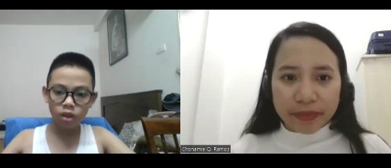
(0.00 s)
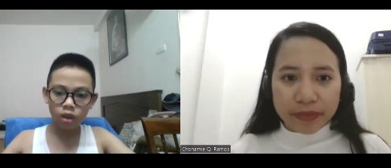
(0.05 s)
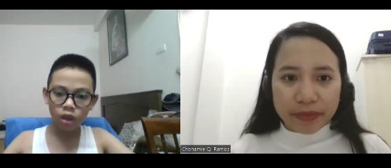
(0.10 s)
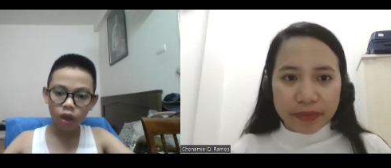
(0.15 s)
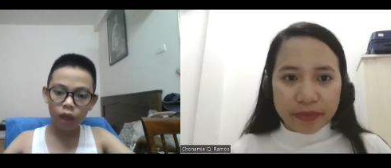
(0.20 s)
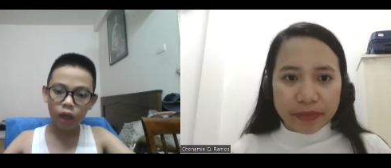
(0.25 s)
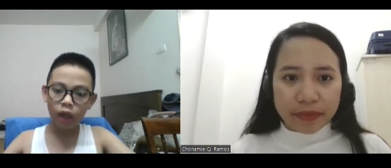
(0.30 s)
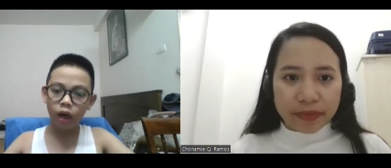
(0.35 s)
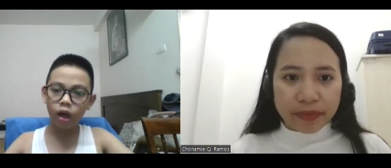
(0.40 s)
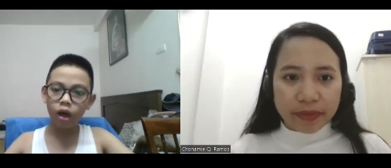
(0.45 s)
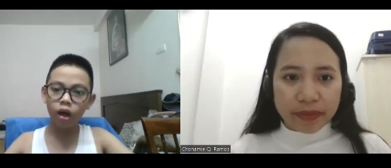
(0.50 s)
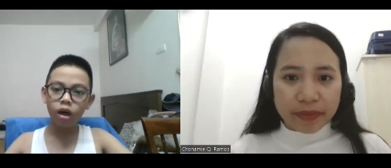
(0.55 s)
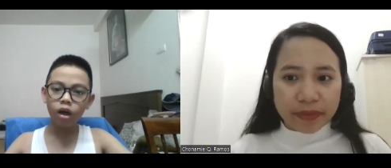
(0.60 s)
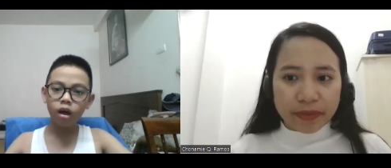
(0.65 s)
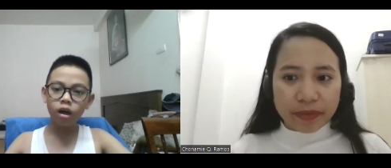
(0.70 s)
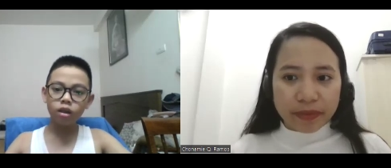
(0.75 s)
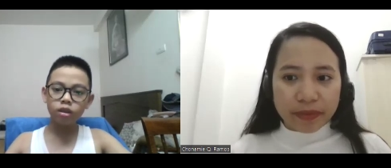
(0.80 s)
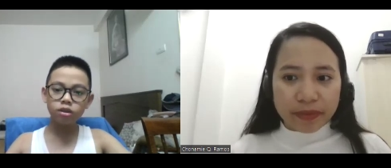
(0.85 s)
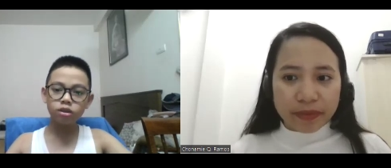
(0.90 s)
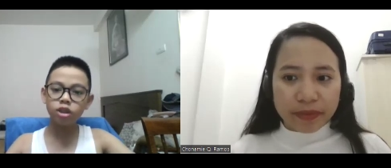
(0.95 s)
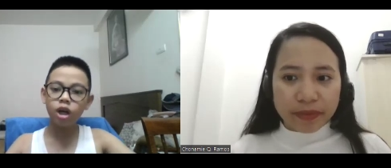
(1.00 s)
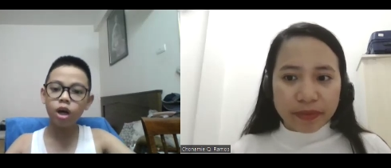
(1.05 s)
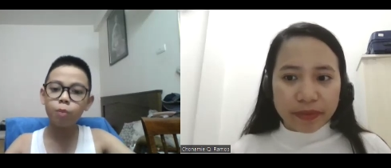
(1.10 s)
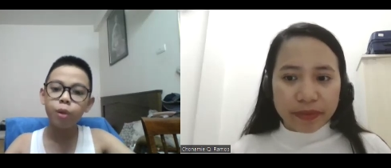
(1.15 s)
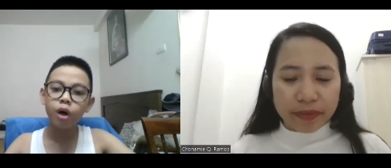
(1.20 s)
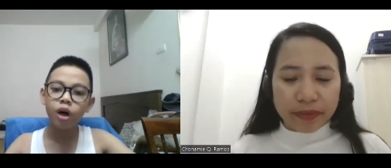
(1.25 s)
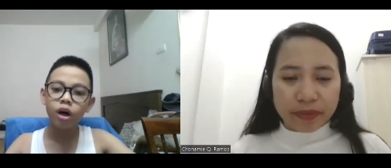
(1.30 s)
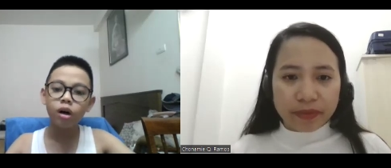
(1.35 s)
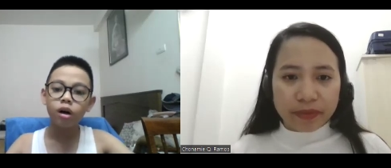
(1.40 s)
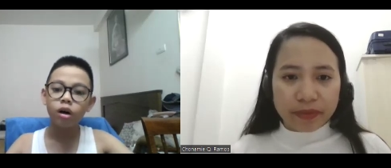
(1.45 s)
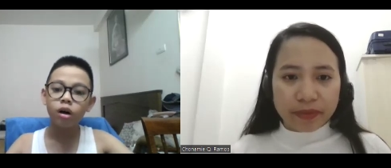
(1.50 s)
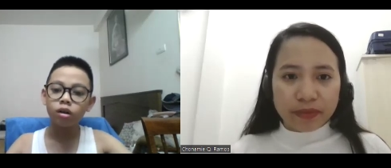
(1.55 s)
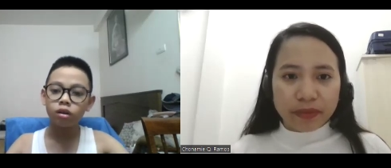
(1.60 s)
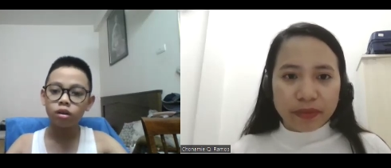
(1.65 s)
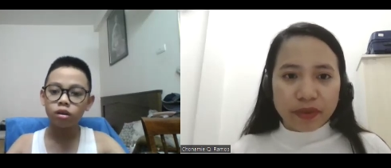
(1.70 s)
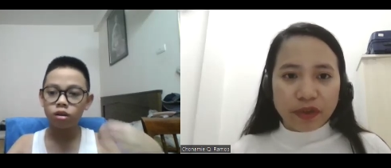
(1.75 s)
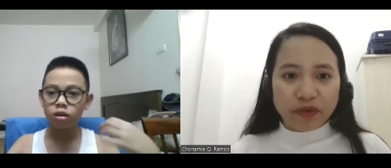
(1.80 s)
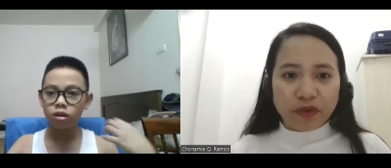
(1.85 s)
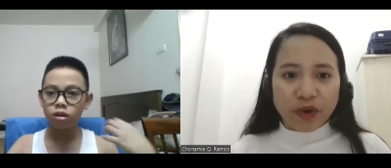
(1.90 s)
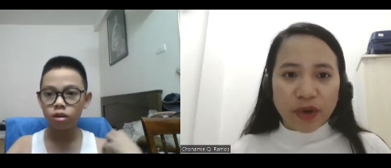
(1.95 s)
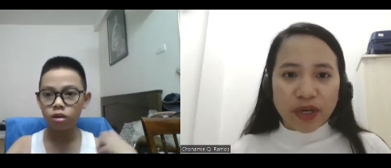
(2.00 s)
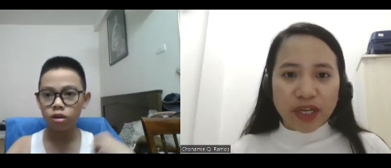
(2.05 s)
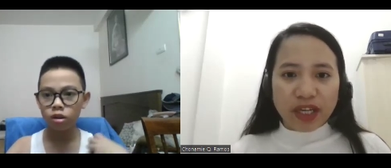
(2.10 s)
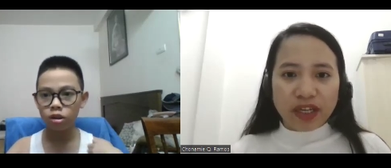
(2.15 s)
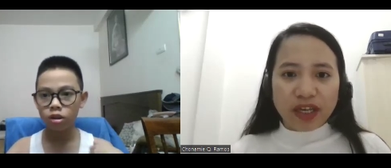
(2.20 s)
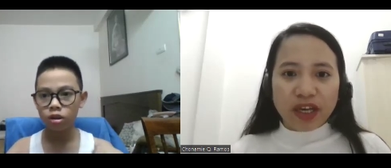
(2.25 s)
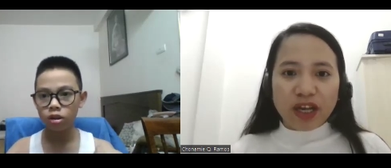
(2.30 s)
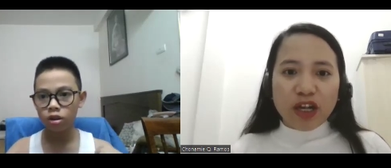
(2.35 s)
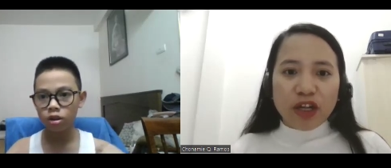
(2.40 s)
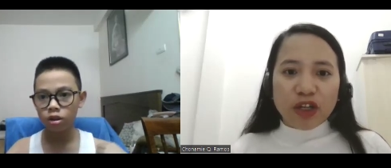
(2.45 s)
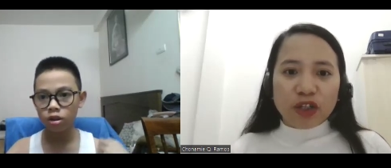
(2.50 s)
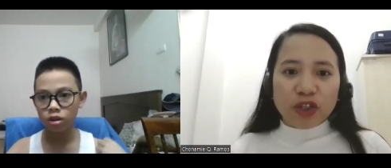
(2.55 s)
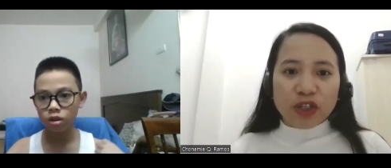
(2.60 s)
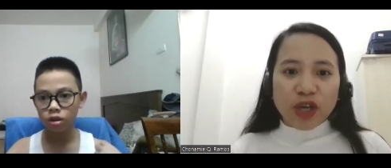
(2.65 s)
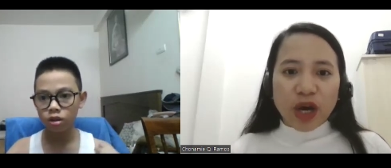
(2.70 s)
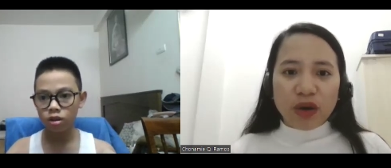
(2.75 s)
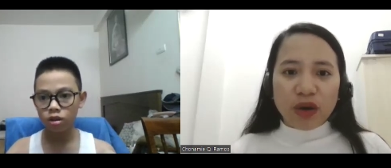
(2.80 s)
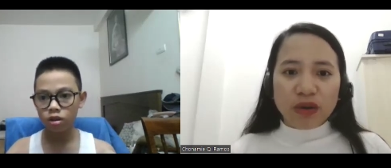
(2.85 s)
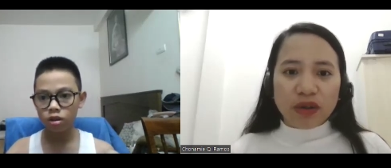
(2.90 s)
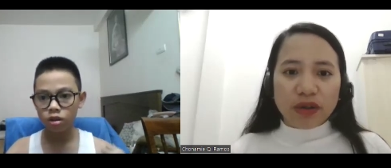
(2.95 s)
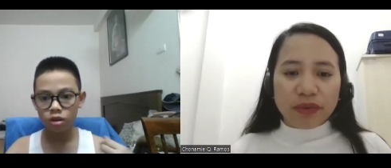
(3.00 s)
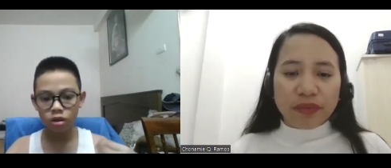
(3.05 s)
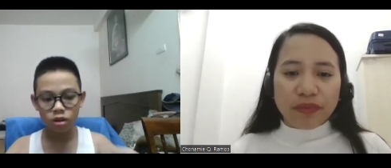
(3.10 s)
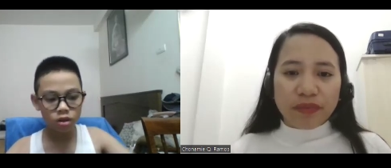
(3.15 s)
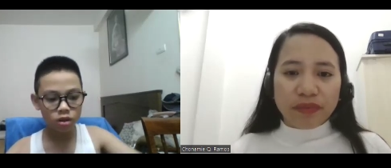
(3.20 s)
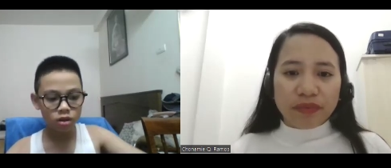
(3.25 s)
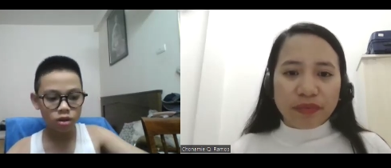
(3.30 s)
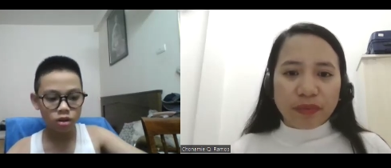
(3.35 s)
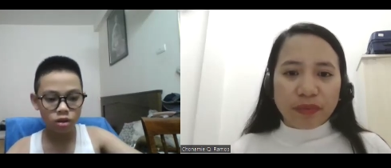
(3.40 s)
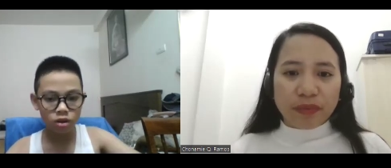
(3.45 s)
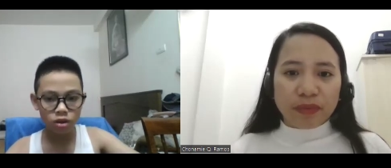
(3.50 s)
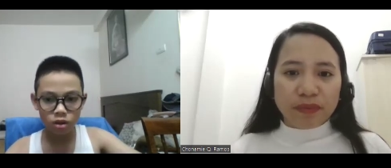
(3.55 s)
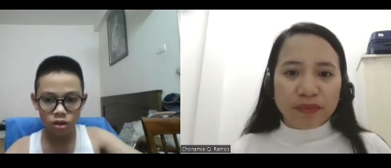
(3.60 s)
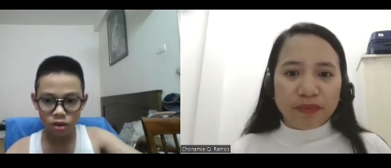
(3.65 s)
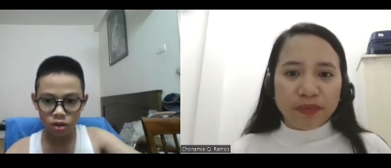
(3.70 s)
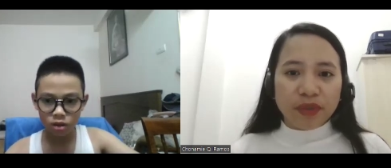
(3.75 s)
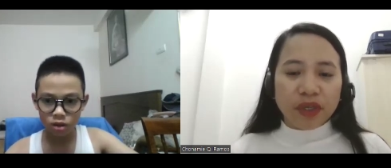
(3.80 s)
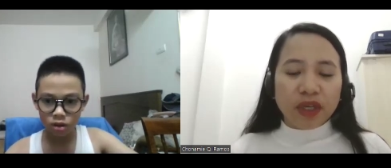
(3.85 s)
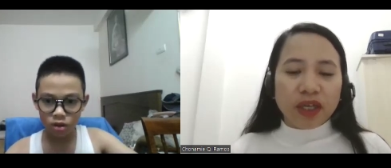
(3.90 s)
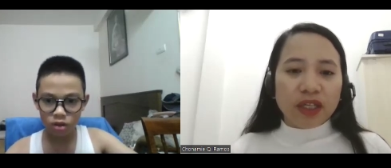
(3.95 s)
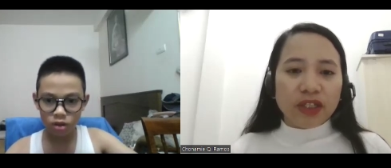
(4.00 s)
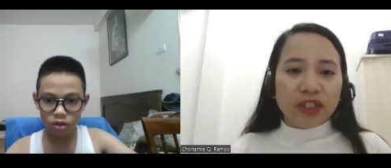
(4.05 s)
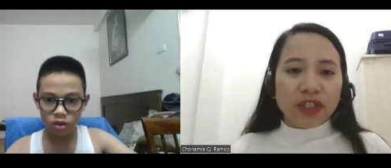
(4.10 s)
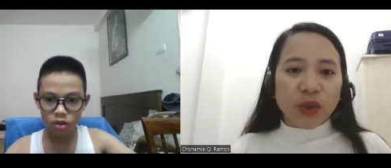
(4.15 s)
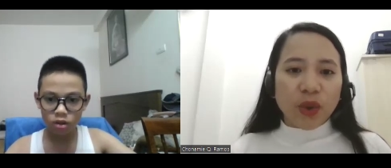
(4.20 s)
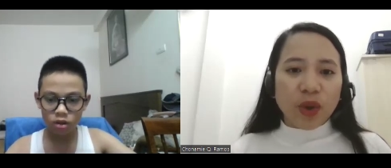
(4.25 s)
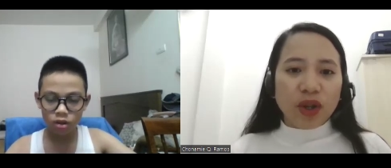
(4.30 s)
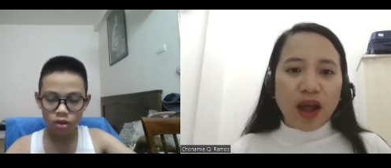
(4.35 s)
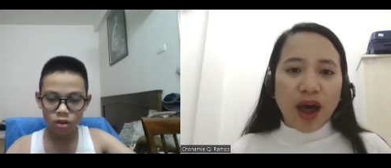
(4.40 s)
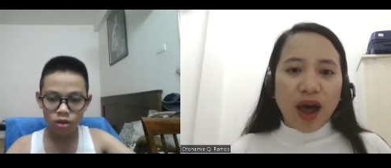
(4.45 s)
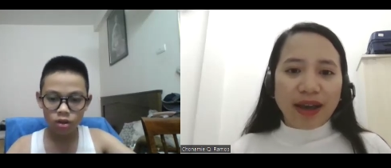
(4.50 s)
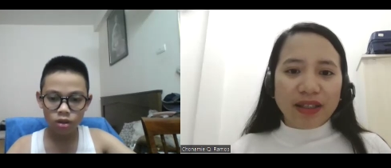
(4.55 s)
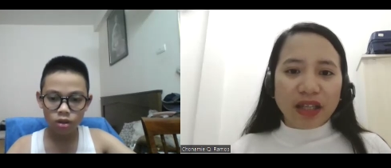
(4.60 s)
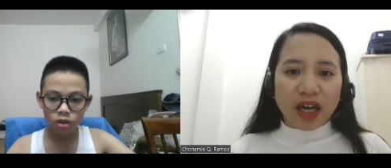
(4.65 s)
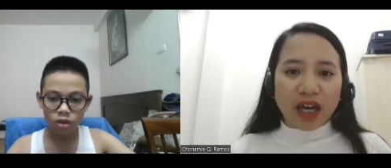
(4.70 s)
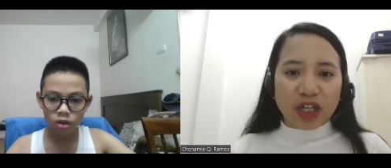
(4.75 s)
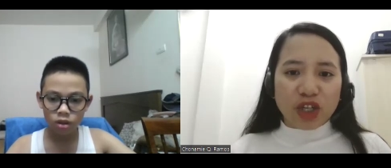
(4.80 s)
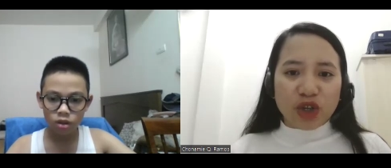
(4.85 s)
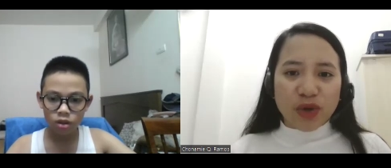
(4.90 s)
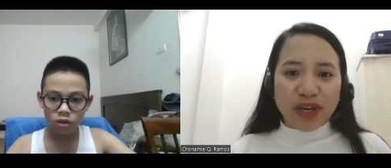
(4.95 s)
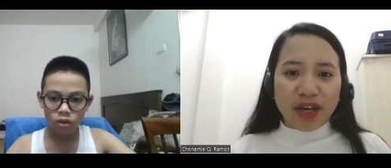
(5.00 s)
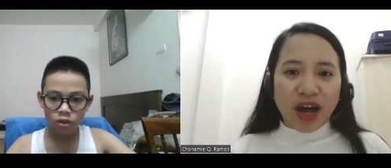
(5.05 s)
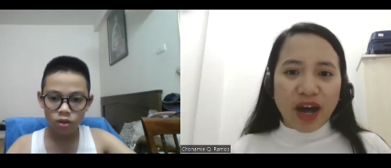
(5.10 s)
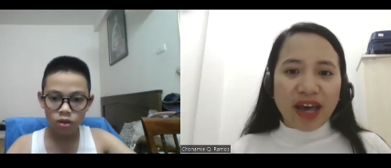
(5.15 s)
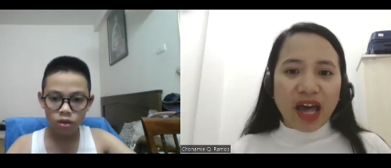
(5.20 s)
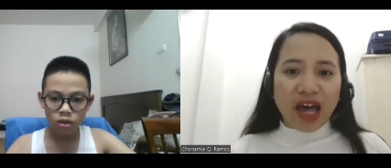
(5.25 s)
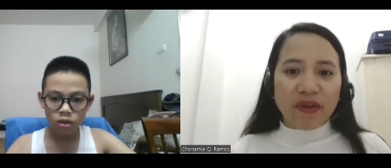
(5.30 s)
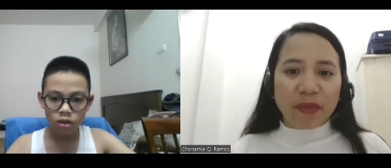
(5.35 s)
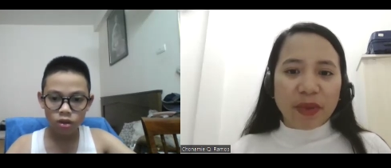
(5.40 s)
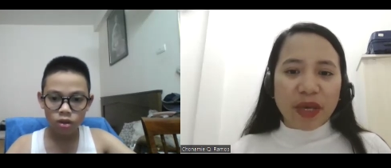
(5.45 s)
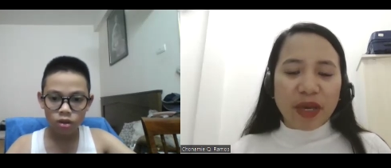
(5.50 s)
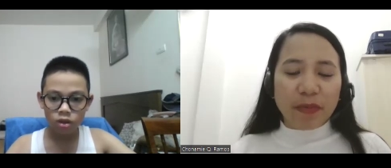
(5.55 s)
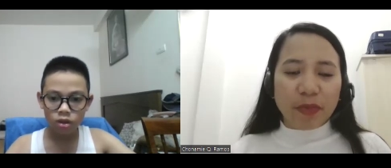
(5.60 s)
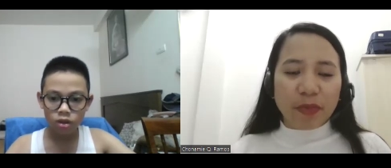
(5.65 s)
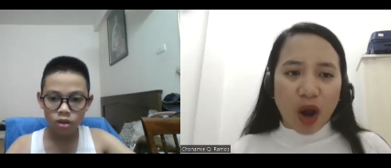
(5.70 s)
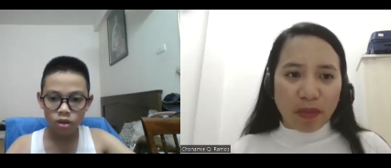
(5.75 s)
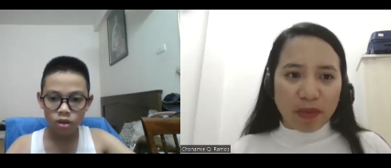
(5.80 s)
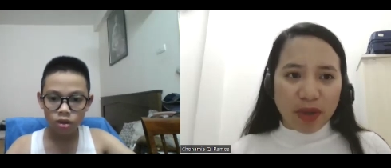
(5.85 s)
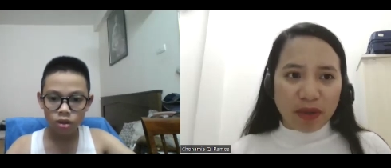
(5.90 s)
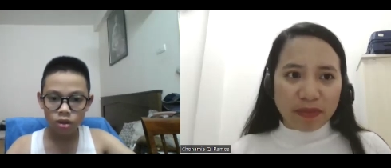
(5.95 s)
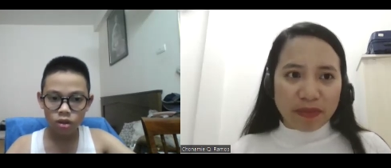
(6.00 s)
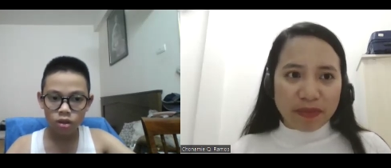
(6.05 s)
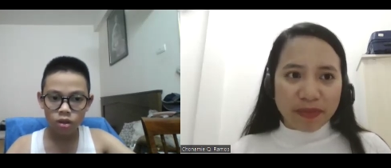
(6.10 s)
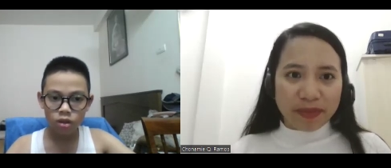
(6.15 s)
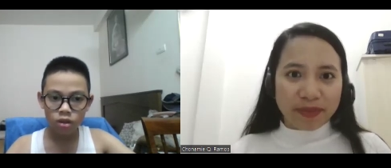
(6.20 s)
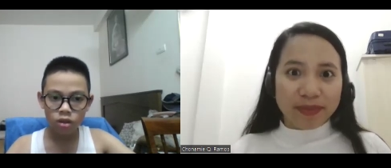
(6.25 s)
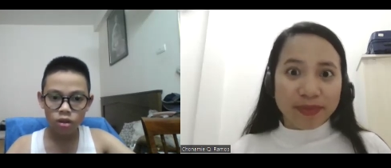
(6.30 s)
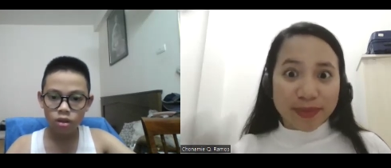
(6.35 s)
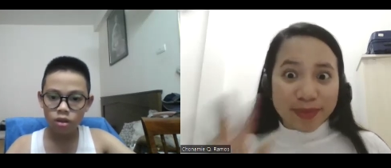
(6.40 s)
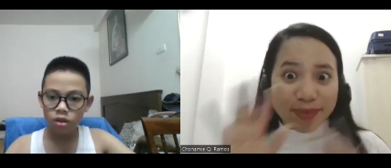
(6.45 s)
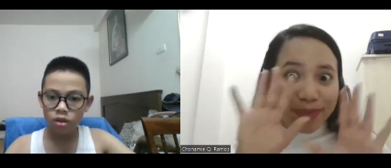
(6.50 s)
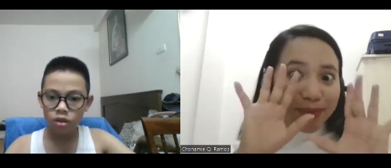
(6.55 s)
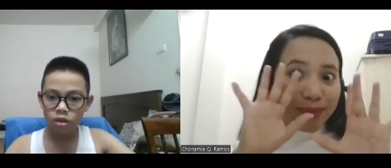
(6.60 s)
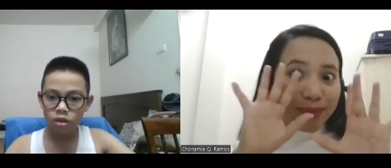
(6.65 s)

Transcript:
Speaker 1: Jodhpur. Very good. So, do you like the country? I have a big problem.